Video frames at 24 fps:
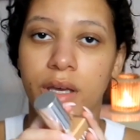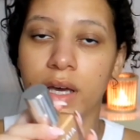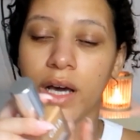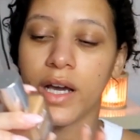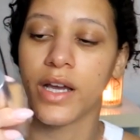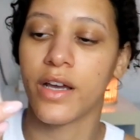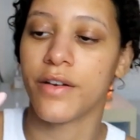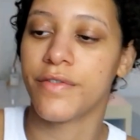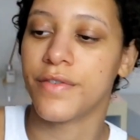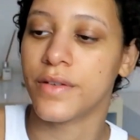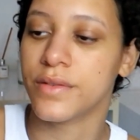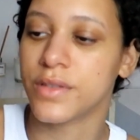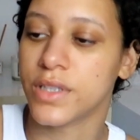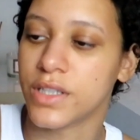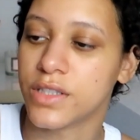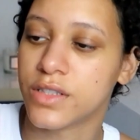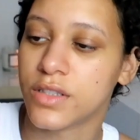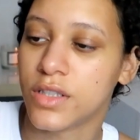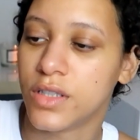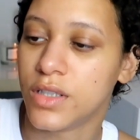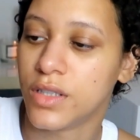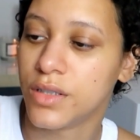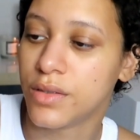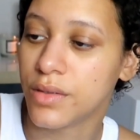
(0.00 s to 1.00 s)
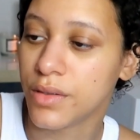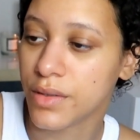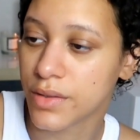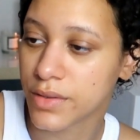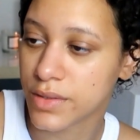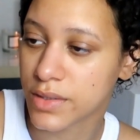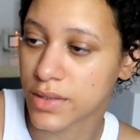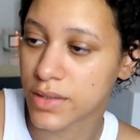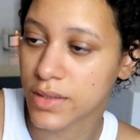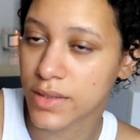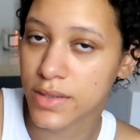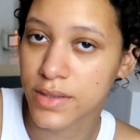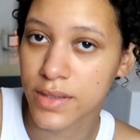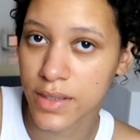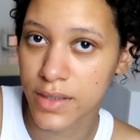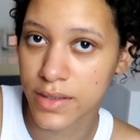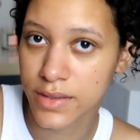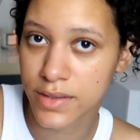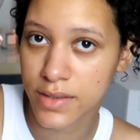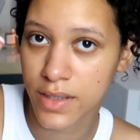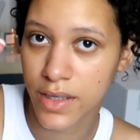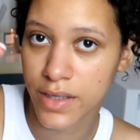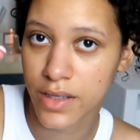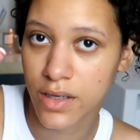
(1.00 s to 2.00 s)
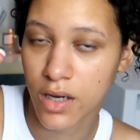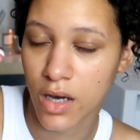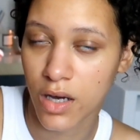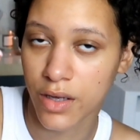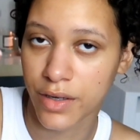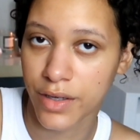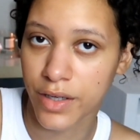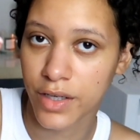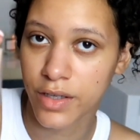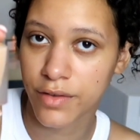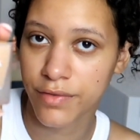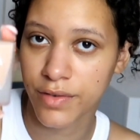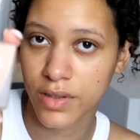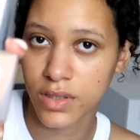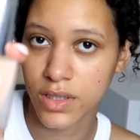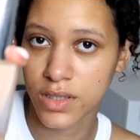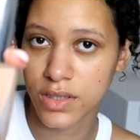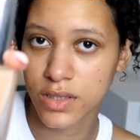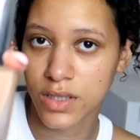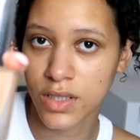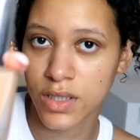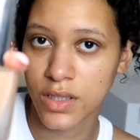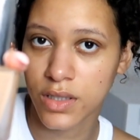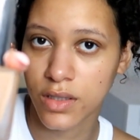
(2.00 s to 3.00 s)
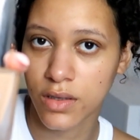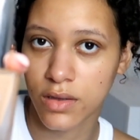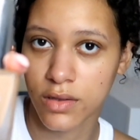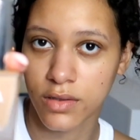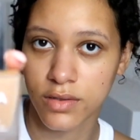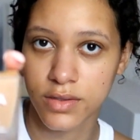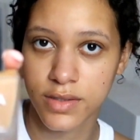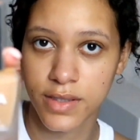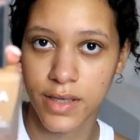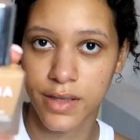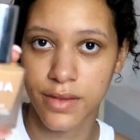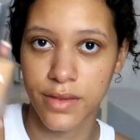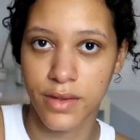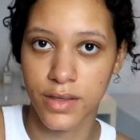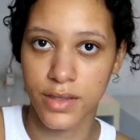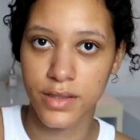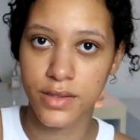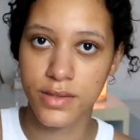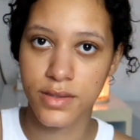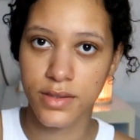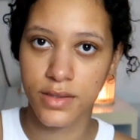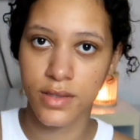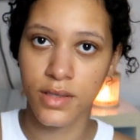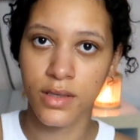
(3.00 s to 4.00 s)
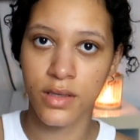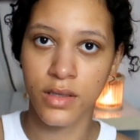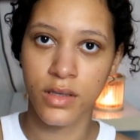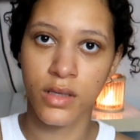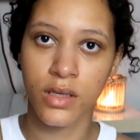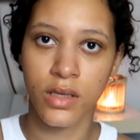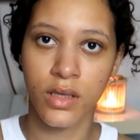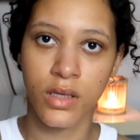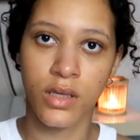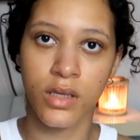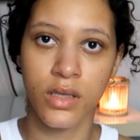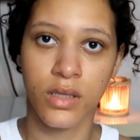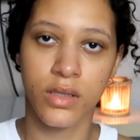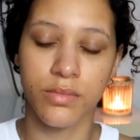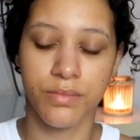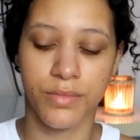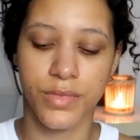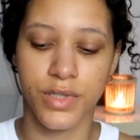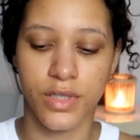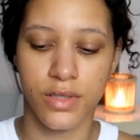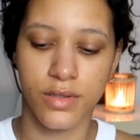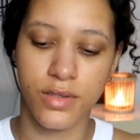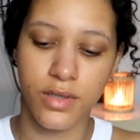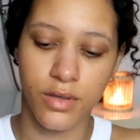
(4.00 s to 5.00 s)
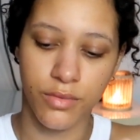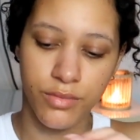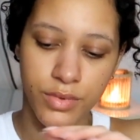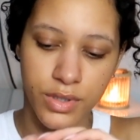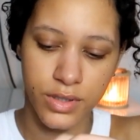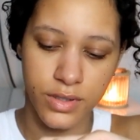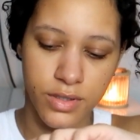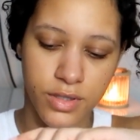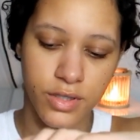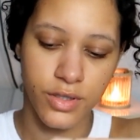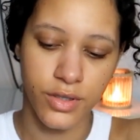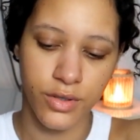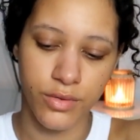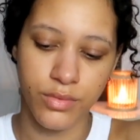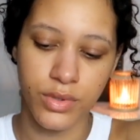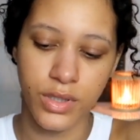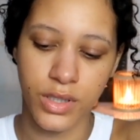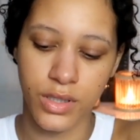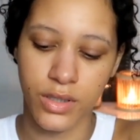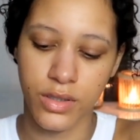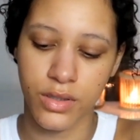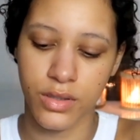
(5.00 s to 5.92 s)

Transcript: Caia foundation. This is its iconic foundation. It looks like this. I'm just going to,